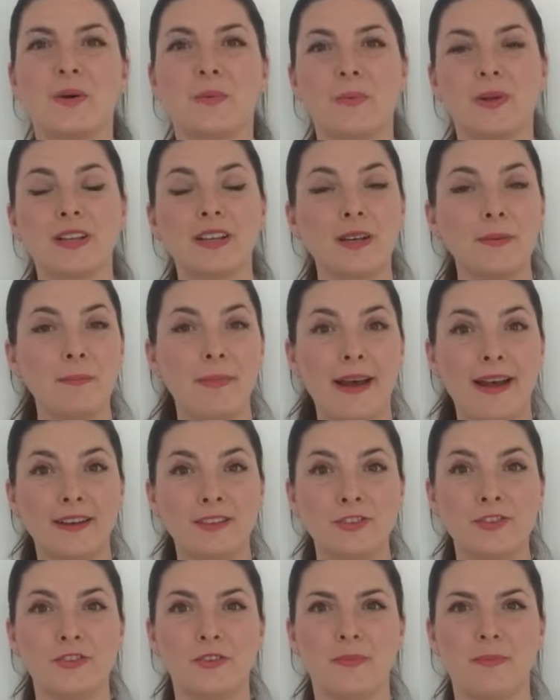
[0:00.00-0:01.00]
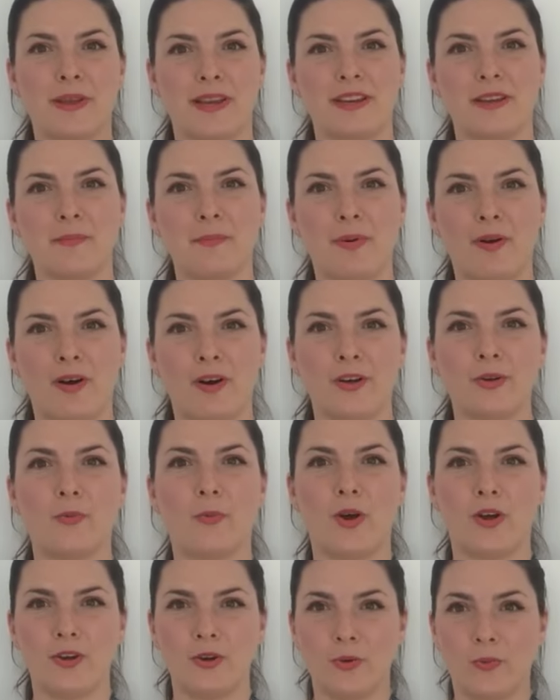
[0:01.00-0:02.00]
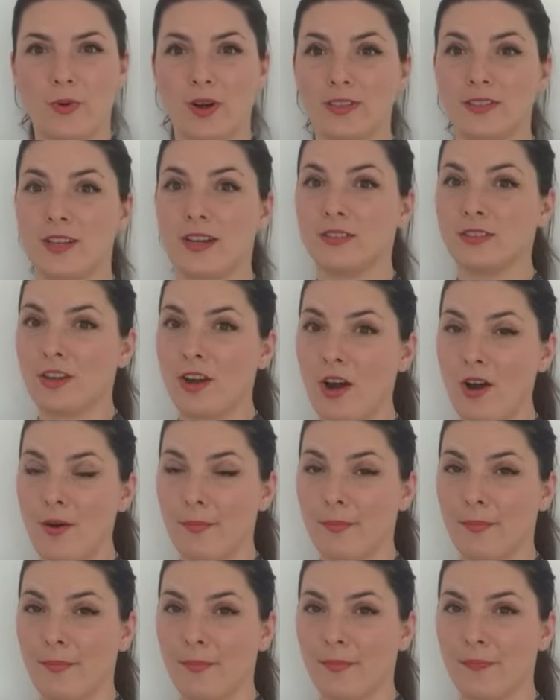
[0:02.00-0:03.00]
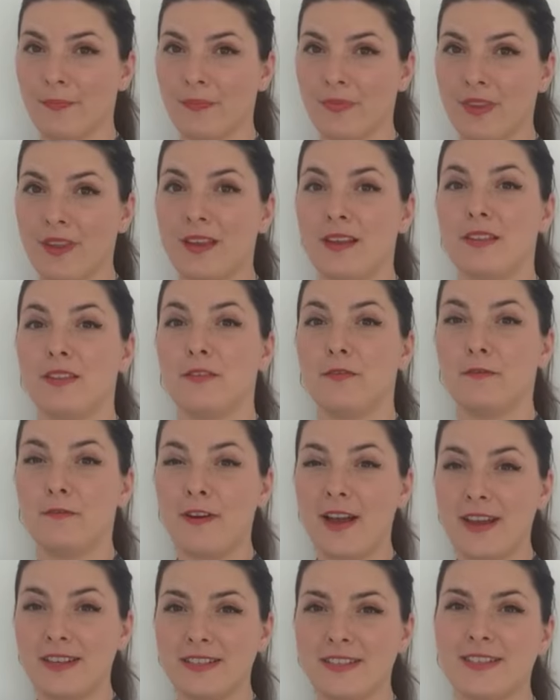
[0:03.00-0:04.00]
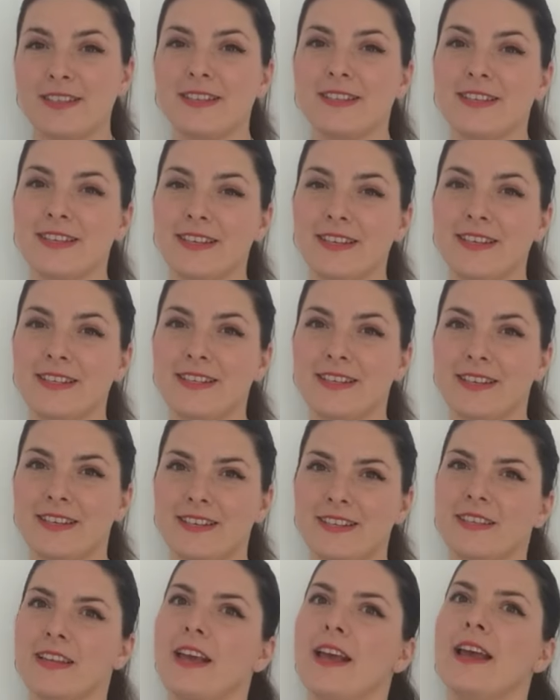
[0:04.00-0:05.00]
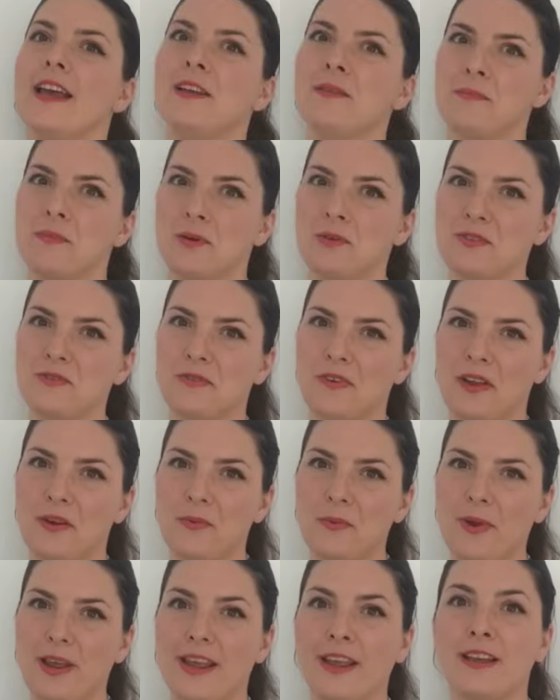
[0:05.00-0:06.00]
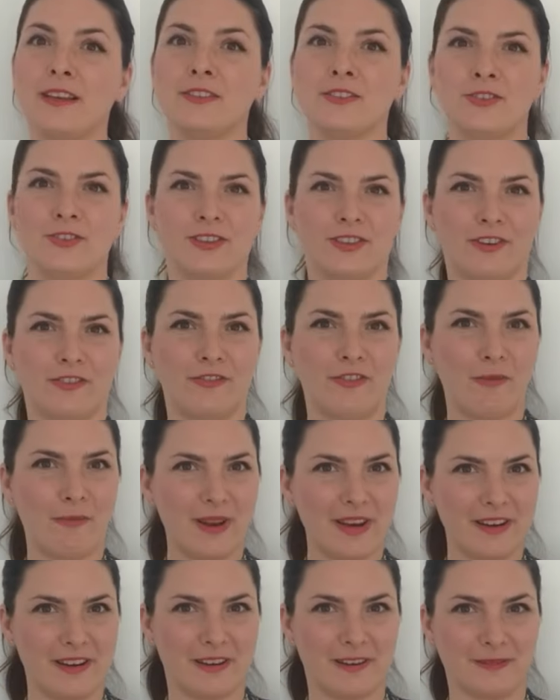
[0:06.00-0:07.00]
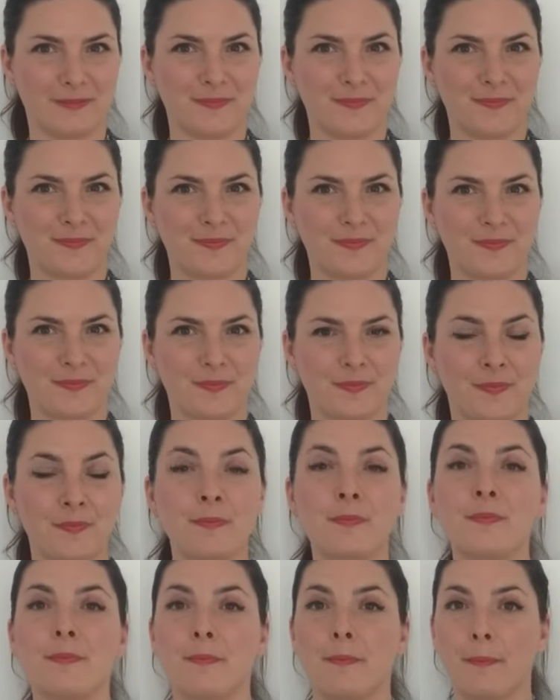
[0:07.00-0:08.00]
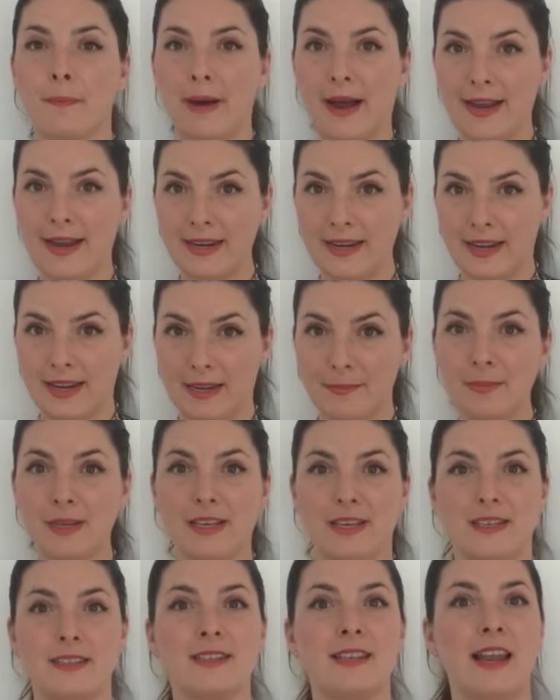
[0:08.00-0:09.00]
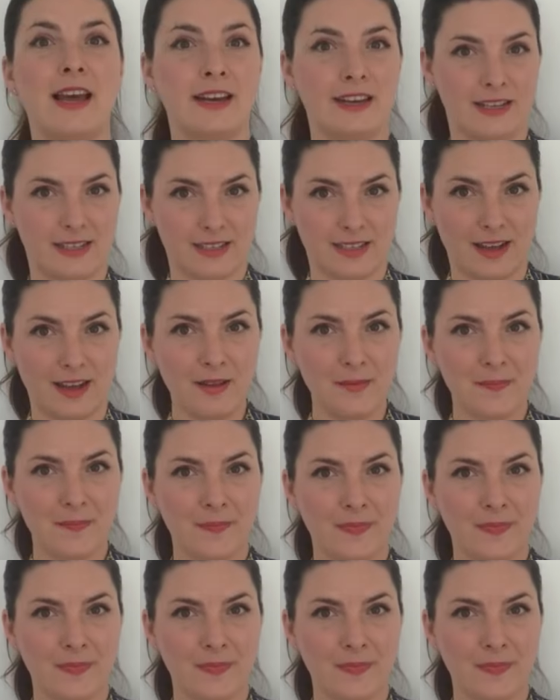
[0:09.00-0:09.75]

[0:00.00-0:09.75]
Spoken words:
Welcome back to RomanianPod101.com, the fastest, easiest, and most fun way to learn Romanian. My name is Larisa.